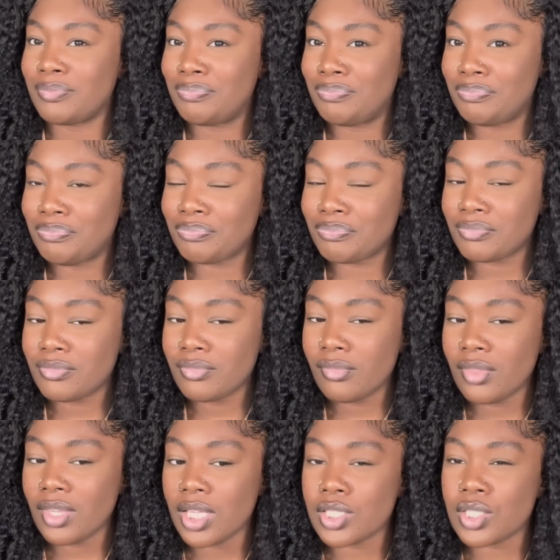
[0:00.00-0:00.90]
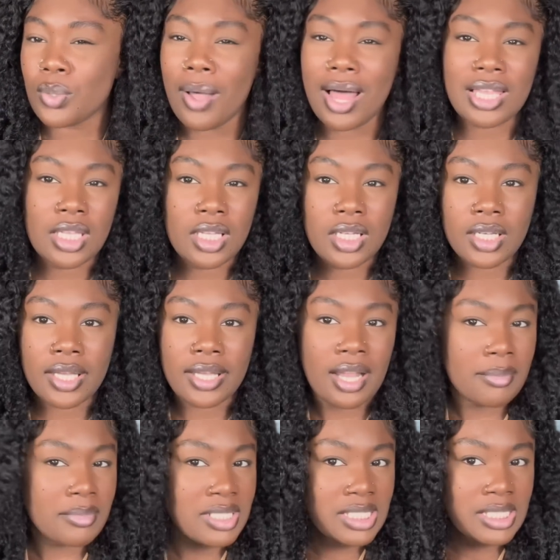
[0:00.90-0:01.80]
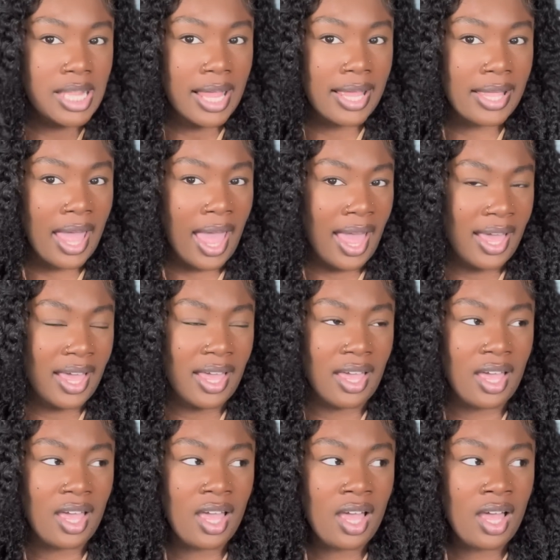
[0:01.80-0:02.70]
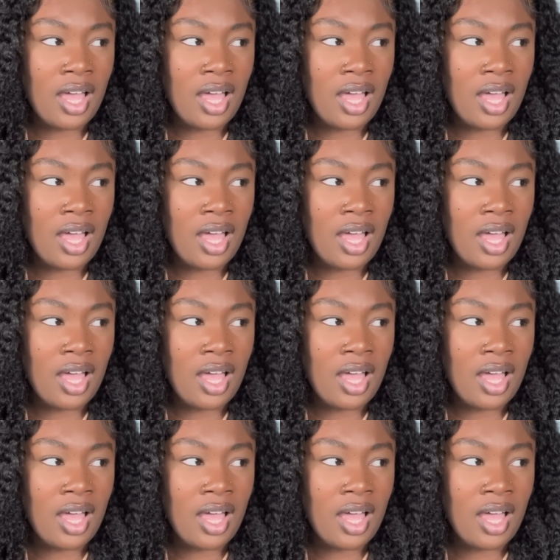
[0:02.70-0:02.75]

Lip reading: So I look and I'm just like, hey,